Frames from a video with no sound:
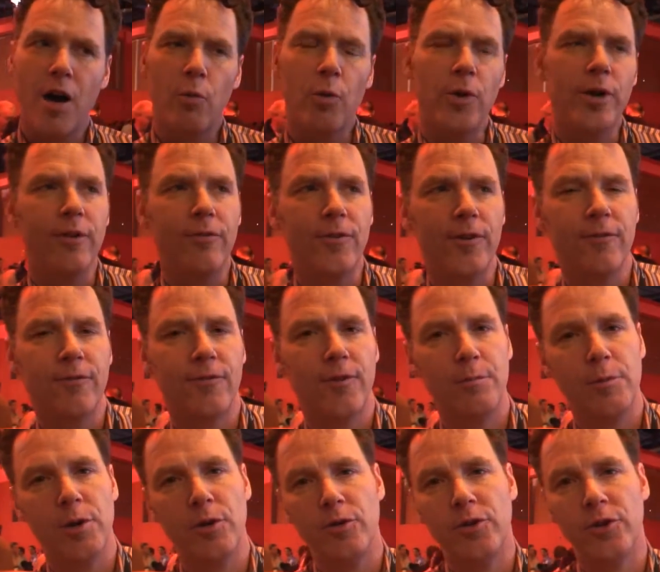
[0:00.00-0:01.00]
We're different
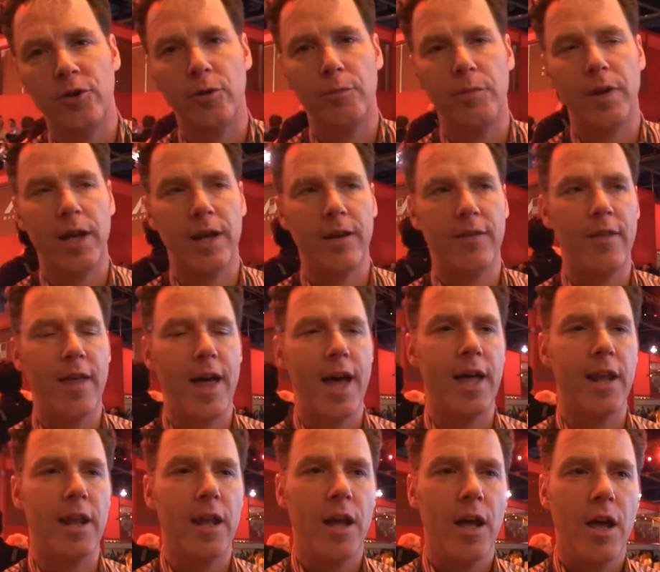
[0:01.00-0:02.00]
from YouTube in
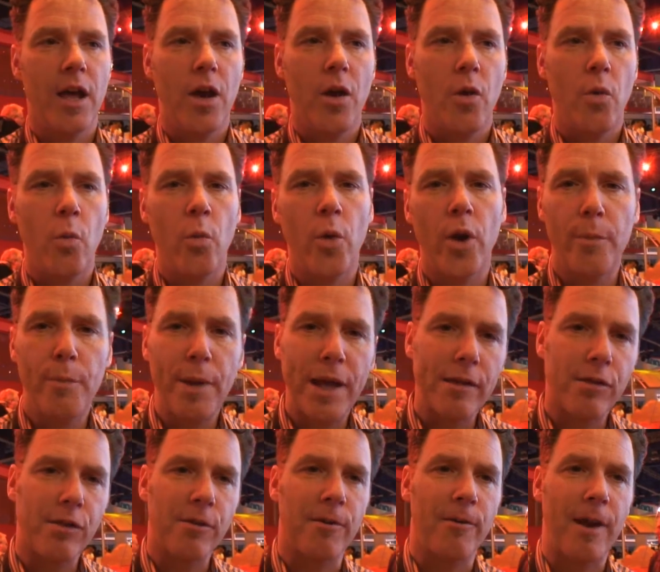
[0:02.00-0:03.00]
that we're
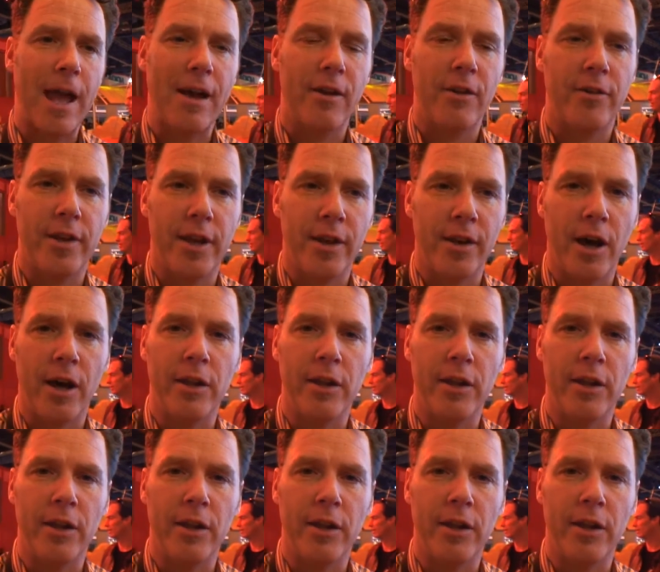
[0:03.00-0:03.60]
based around an